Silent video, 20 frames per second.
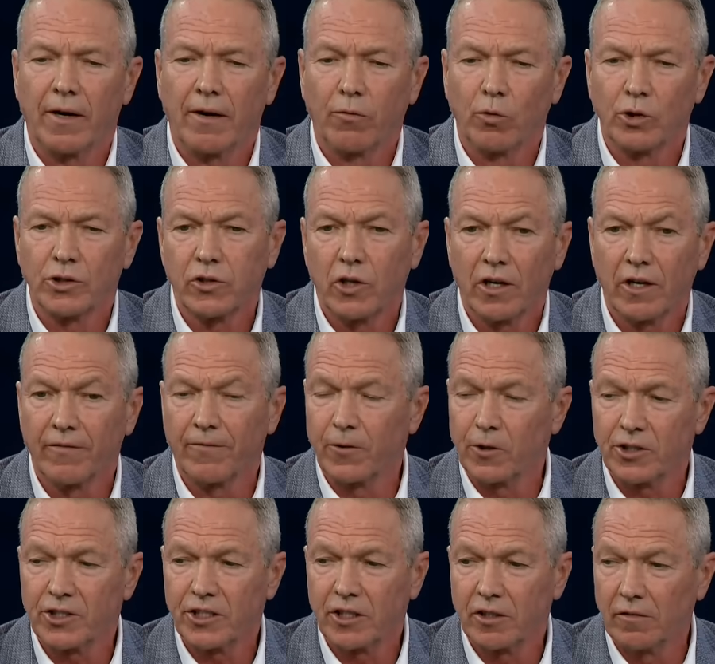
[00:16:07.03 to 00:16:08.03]
everyone's looking for
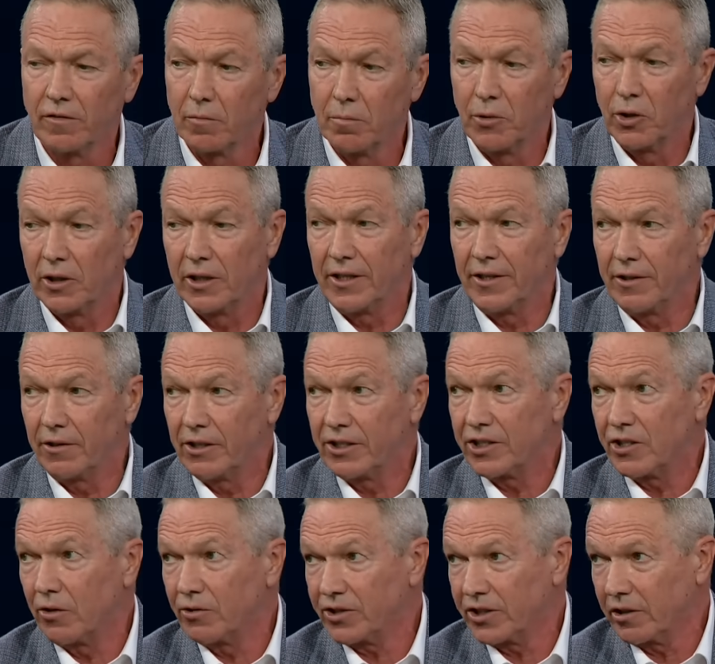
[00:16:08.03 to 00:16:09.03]
a silver bullet. There
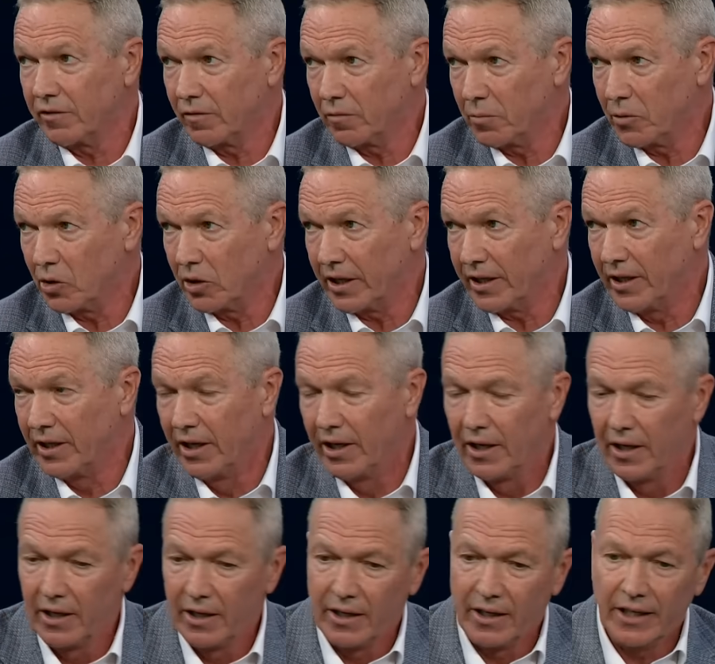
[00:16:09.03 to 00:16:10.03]
is no silver bullet. Mm-hmm.
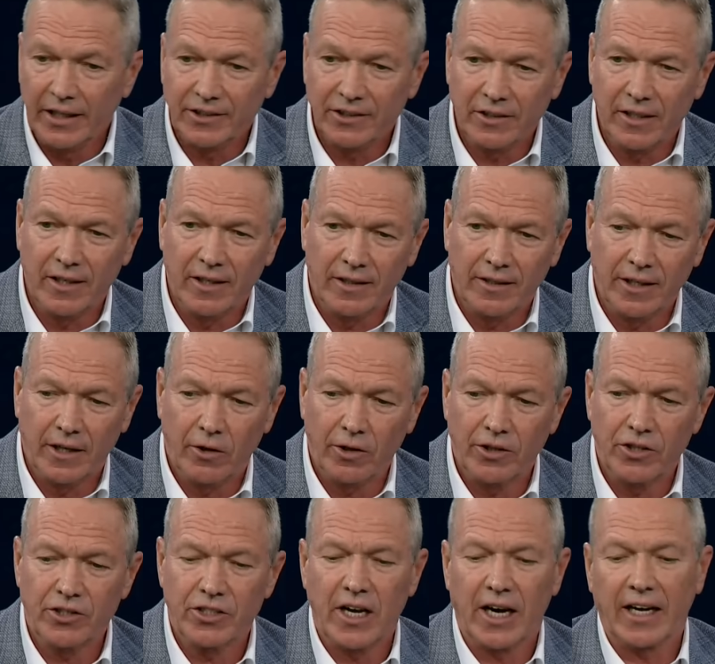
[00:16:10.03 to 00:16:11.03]
It's the, you know, you
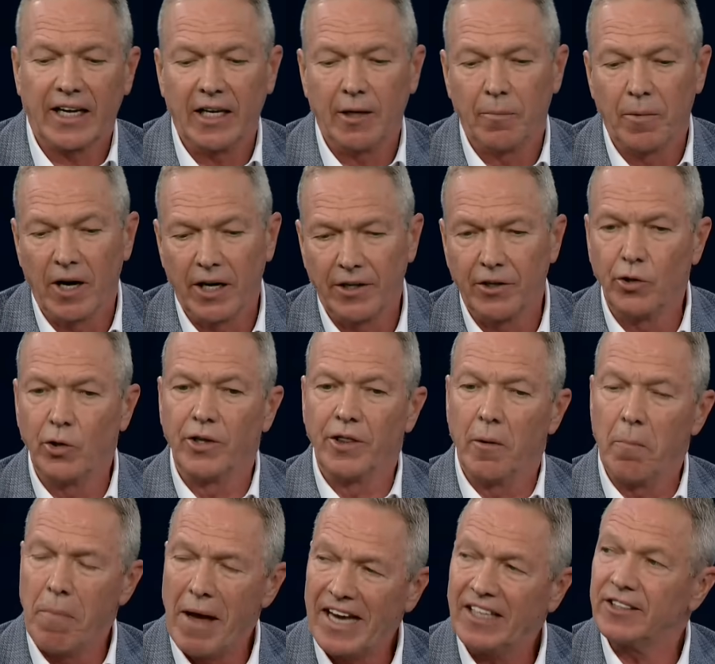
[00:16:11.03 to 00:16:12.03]
just got to keep on doing the
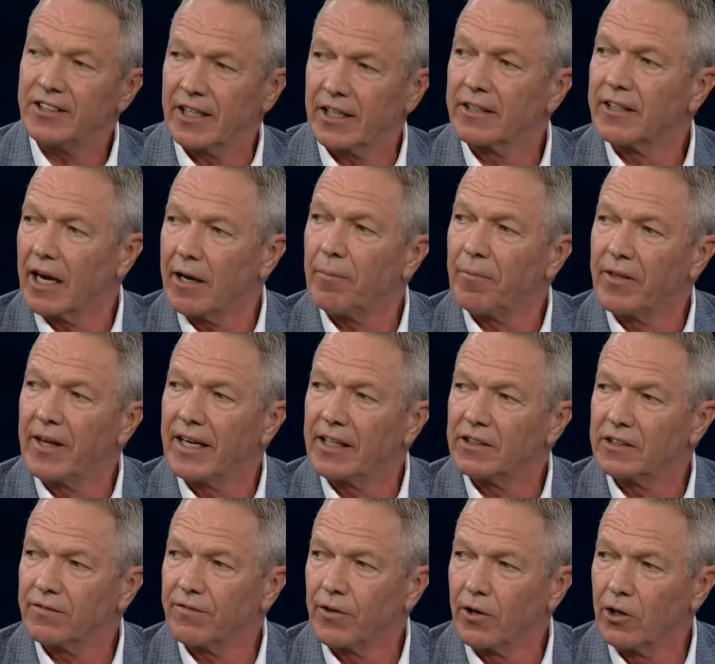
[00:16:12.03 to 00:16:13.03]
basic type
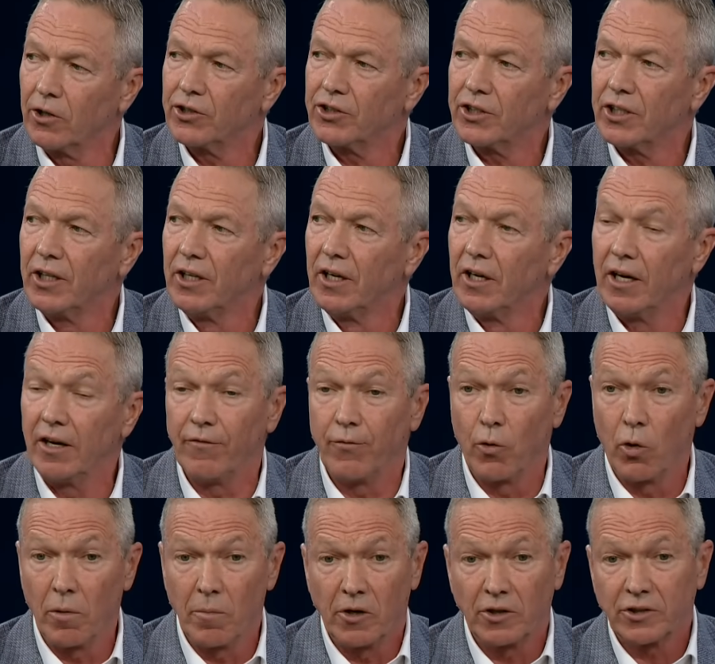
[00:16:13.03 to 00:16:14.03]
things first and
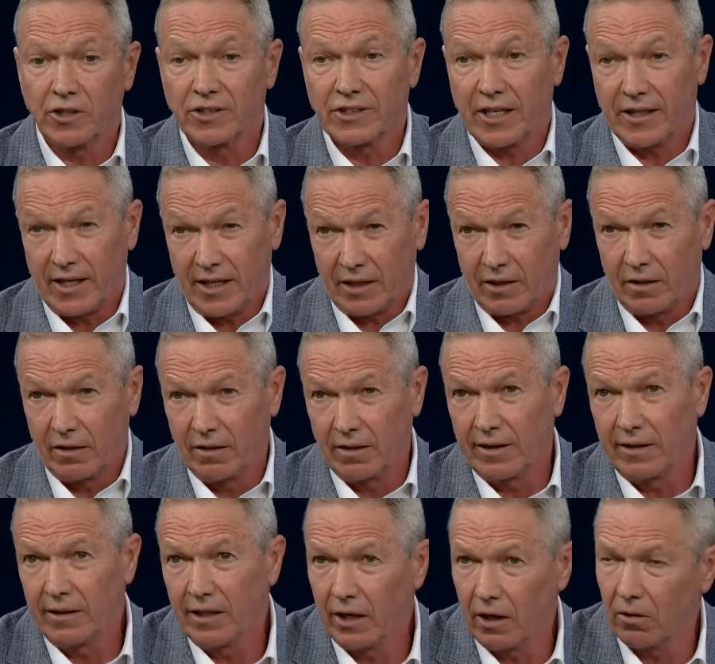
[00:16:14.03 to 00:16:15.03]
foremost, because I think,
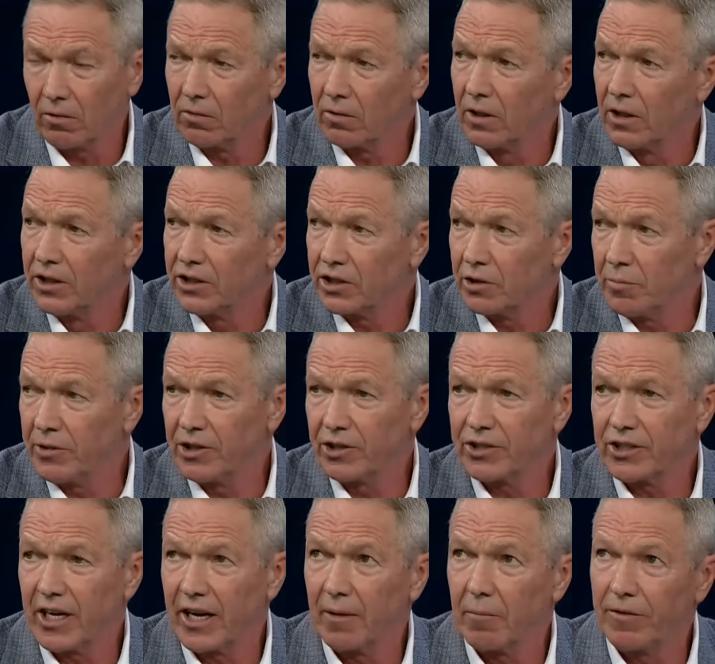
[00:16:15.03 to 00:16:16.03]
you know, Samir
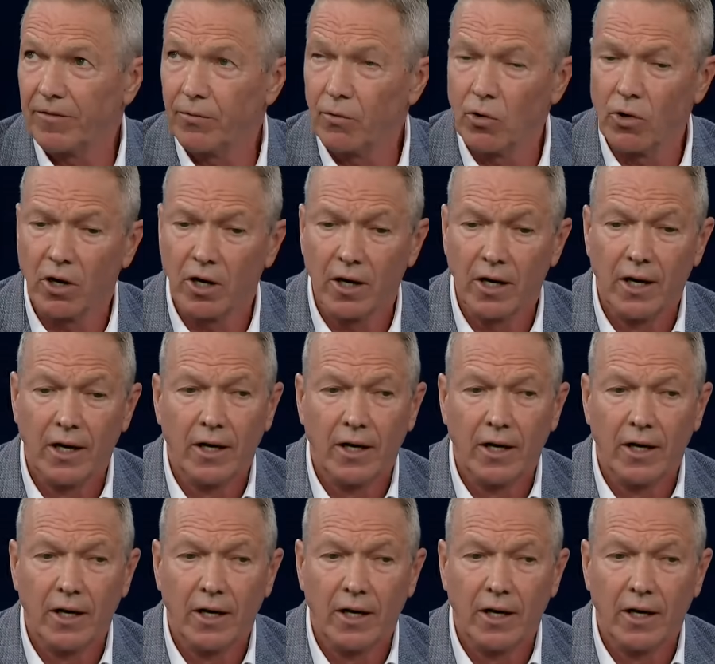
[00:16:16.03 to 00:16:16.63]
said it before,